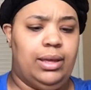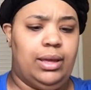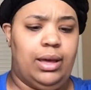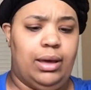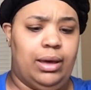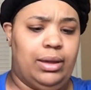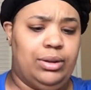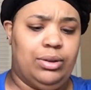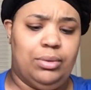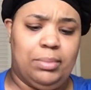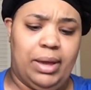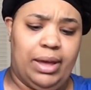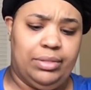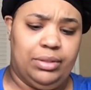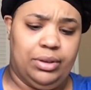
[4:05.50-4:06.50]
I know I'm
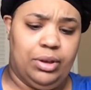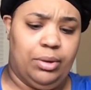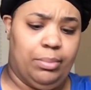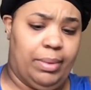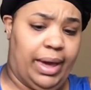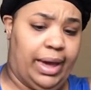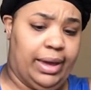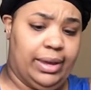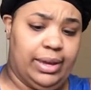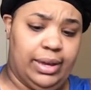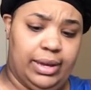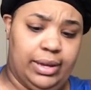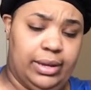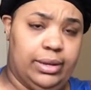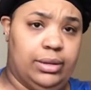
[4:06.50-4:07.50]
gonna have to go back
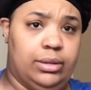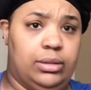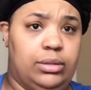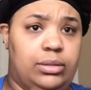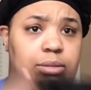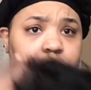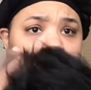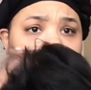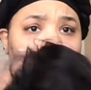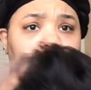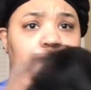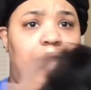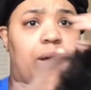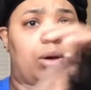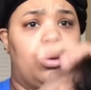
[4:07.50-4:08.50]
and do
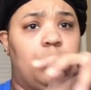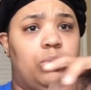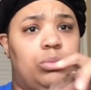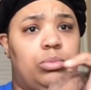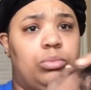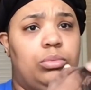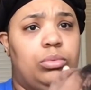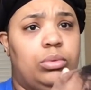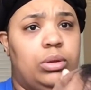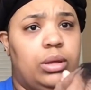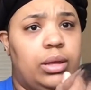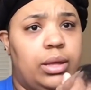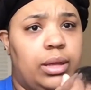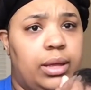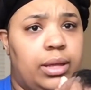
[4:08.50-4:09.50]
my own
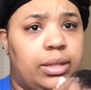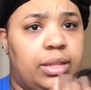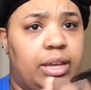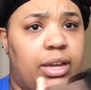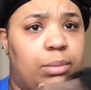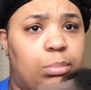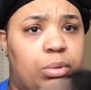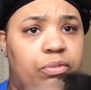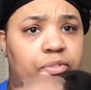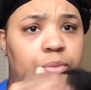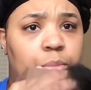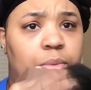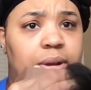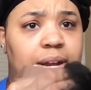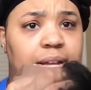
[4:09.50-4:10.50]
thing, but
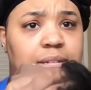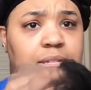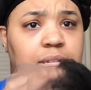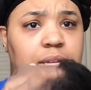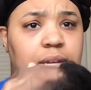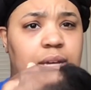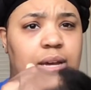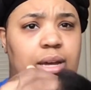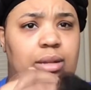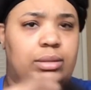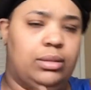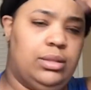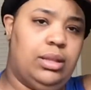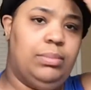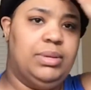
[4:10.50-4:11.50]
from what I see,
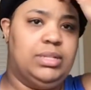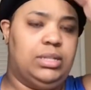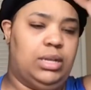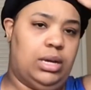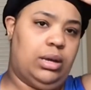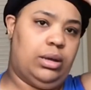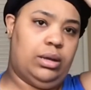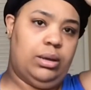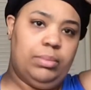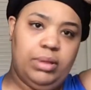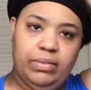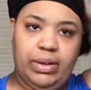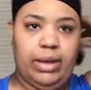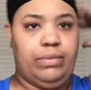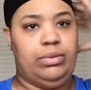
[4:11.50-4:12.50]
let me see. I
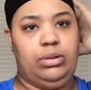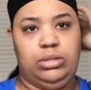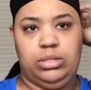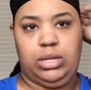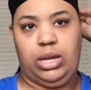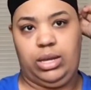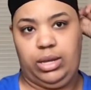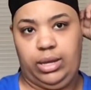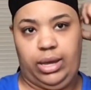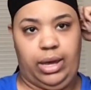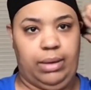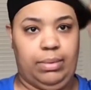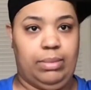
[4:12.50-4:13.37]
believe I have on a stocking cap.